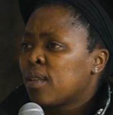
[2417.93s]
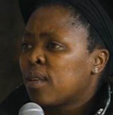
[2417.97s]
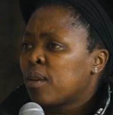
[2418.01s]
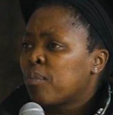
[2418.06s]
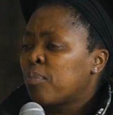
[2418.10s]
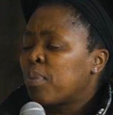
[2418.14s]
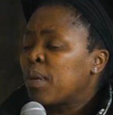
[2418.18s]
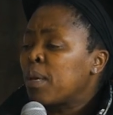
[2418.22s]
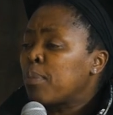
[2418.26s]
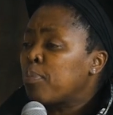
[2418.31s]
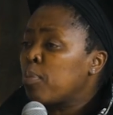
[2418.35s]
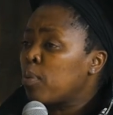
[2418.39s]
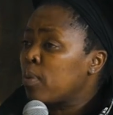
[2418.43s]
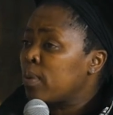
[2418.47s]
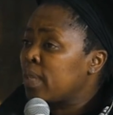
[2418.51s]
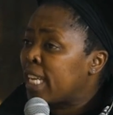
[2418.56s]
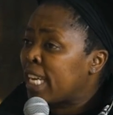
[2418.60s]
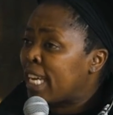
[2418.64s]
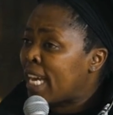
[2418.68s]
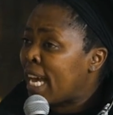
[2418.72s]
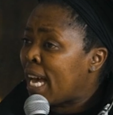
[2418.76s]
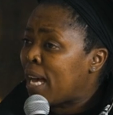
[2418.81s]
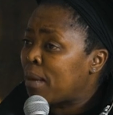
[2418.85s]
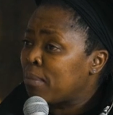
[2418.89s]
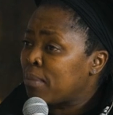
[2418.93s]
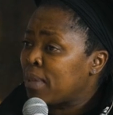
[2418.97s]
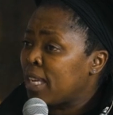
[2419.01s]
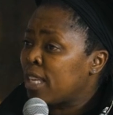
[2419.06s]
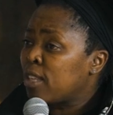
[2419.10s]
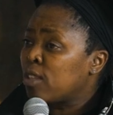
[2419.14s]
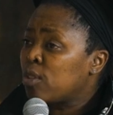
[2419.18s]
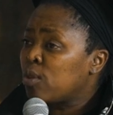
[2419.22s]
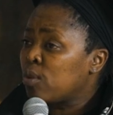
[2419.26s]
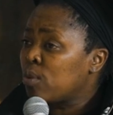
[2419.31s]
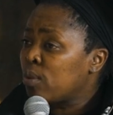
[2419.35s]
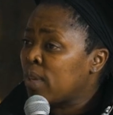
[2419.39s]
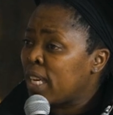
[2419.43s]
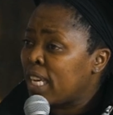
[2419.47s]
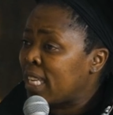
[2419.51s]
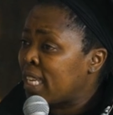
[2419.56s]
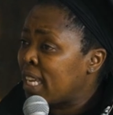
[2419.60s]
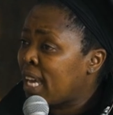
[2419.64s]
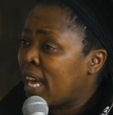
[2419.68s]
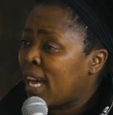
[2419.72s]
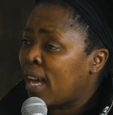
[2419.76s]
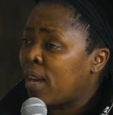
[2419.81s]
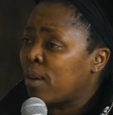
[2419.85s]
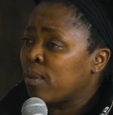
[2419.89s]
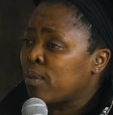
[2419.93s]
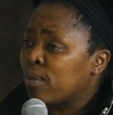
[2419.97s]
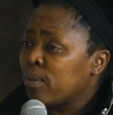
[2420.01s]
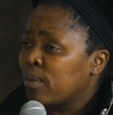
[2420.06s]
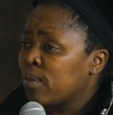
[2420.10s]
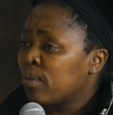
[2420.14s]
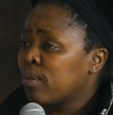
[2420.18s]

People, they come here and do anyhow.